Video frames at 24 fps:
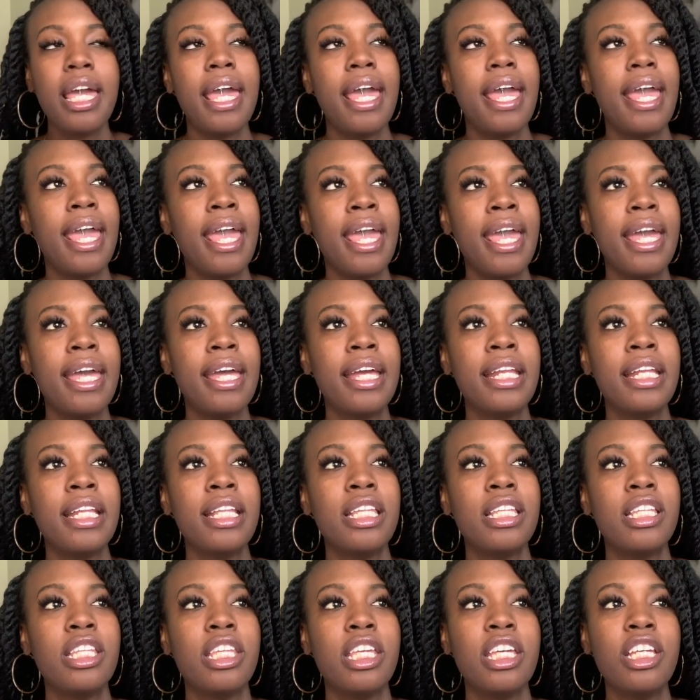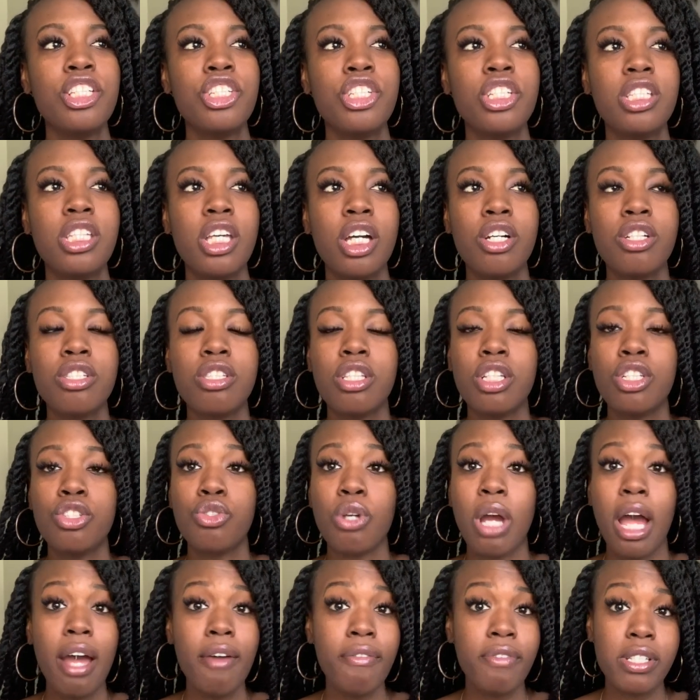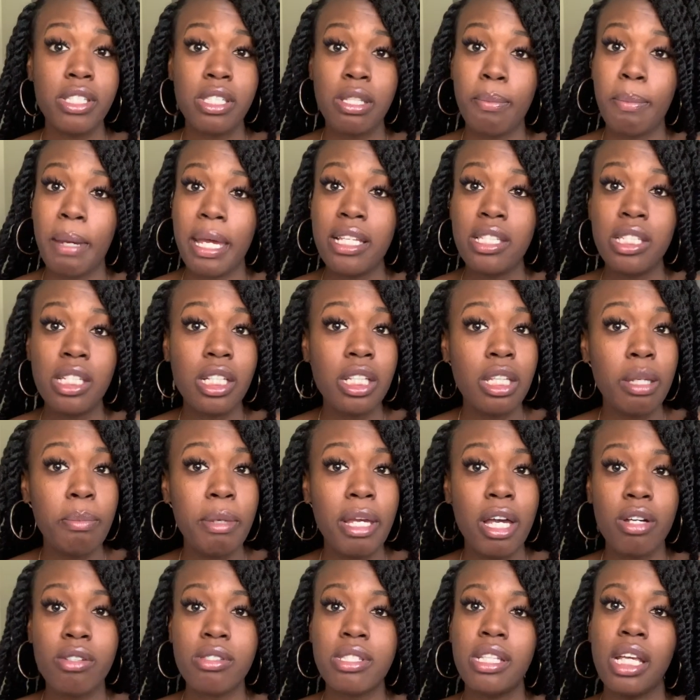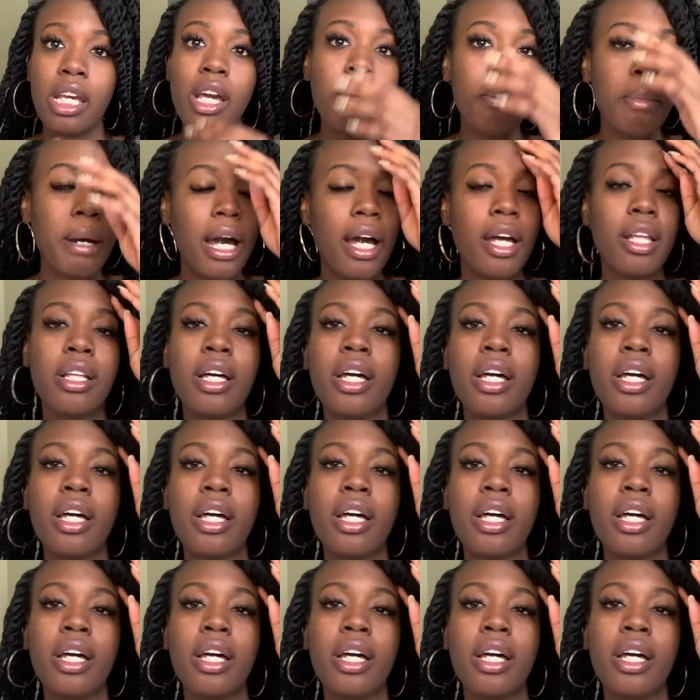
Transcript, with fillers: and then she tells the driver to basically be on standby.